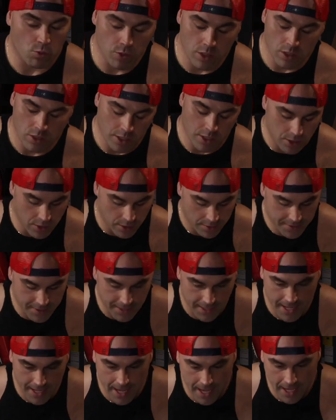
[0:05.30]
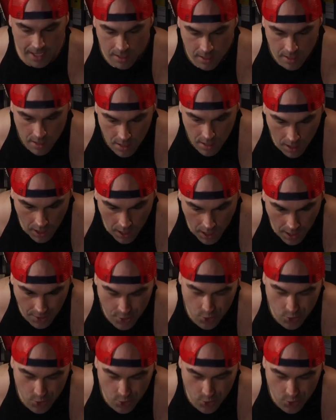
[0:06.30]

really good today. Uh,